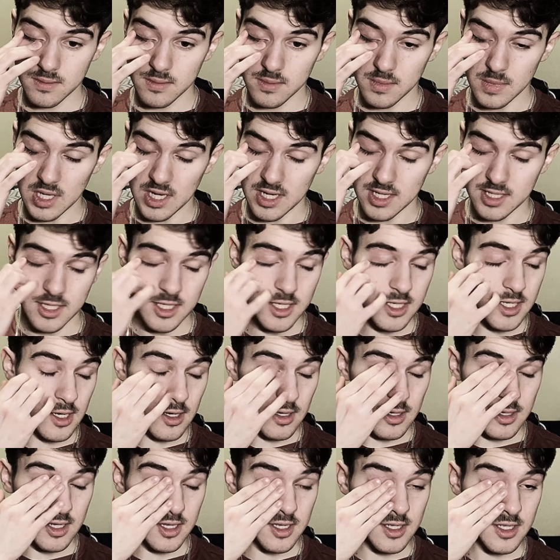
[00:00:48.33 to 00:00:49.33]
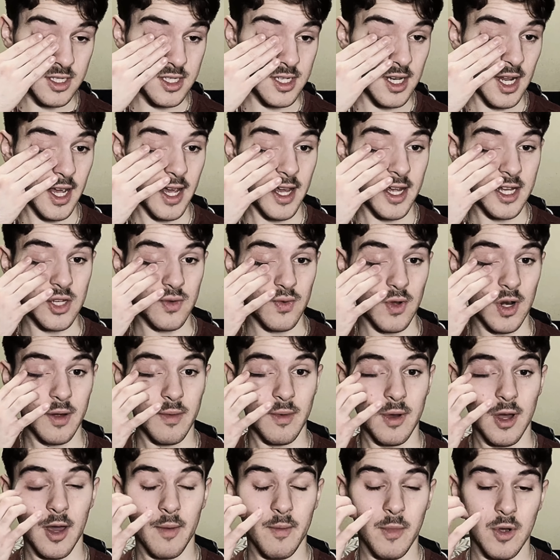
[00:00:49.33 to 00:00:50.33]
it still to this day is one of
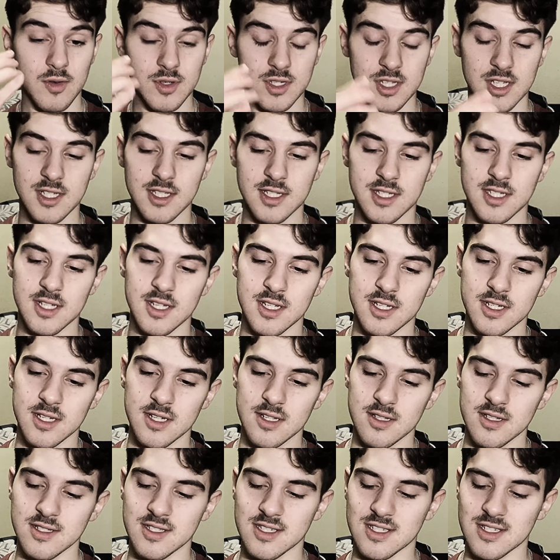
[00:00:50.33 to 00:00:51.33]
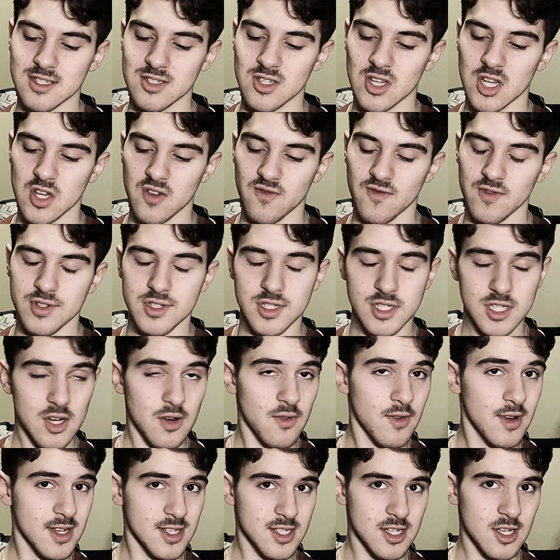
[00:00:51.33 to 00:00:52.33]
my most consistently successful
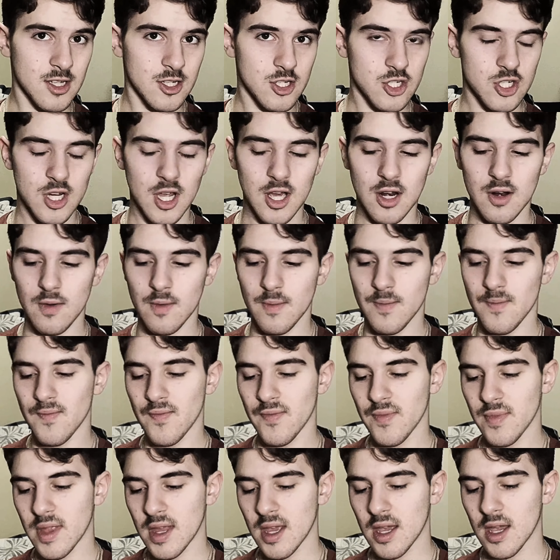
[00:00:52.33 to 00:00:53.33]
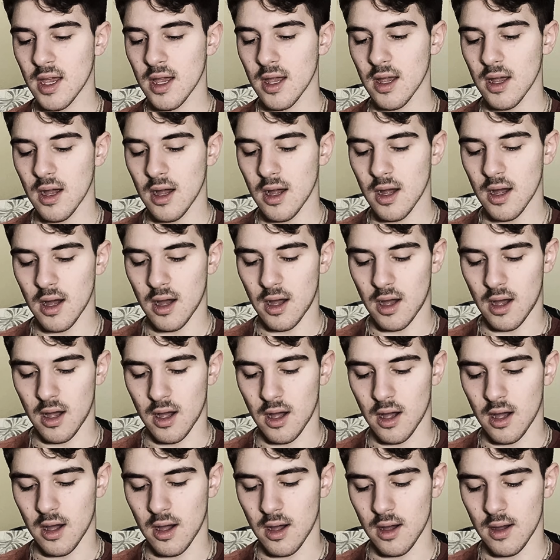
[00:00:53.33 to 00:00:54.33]
series on the channel.
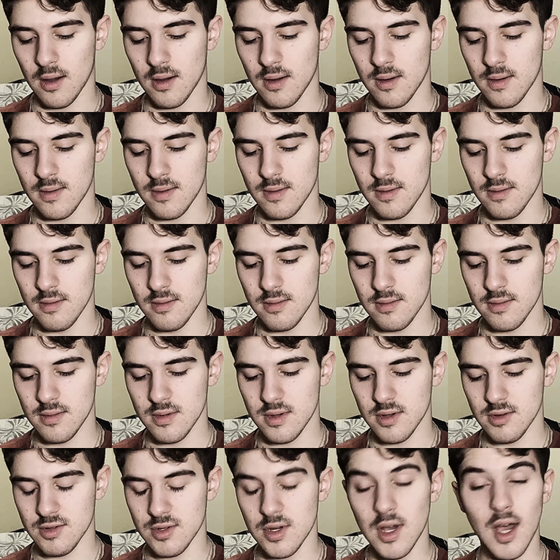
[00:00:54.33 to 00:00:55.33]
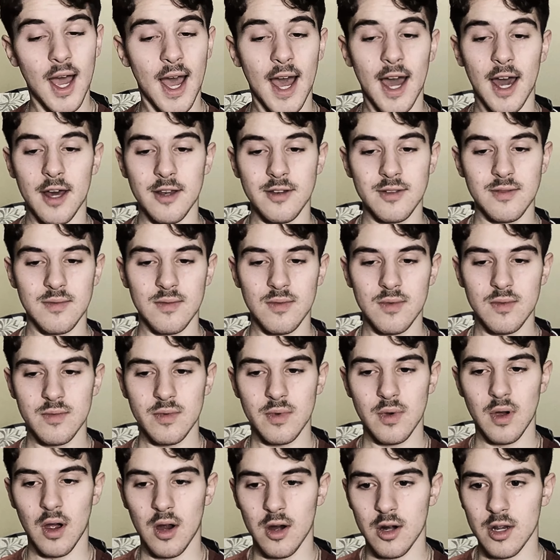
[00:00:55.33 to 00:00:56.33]
Uh, it had
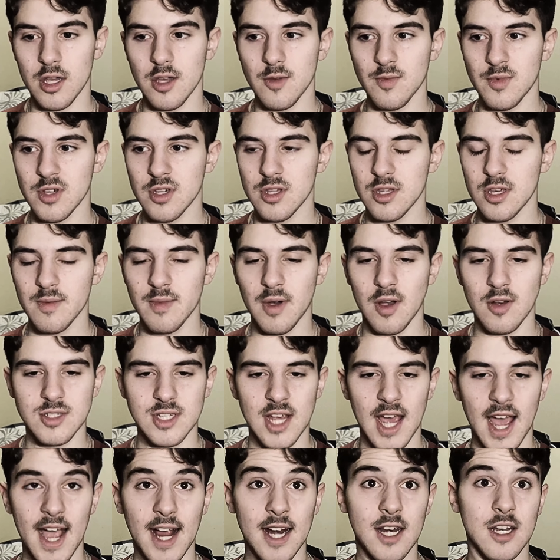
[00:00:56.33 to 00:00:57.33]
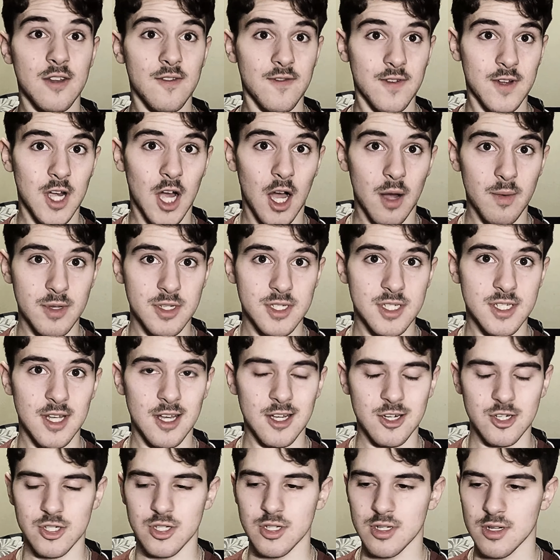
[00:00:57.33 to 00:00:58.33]
arguably the most active comment
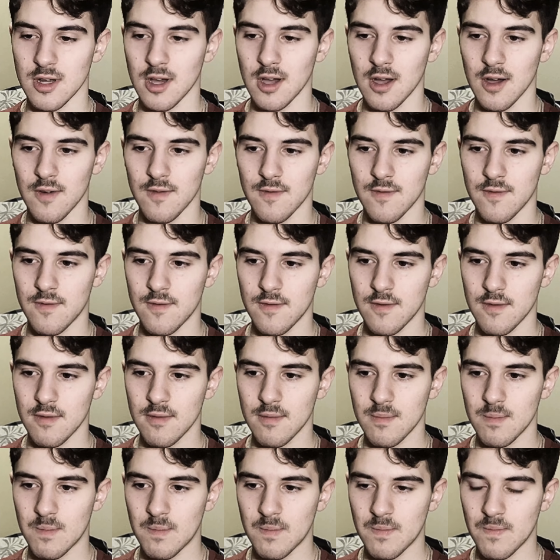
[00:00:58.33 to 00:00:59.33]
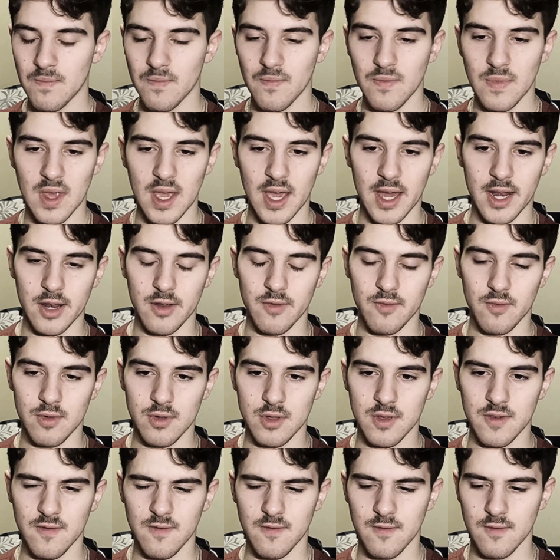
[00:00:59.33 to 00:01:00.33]
section of any
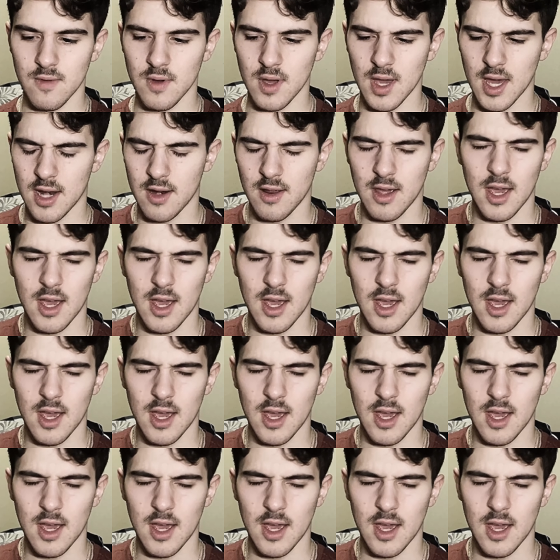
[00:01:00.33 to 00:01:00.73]
really any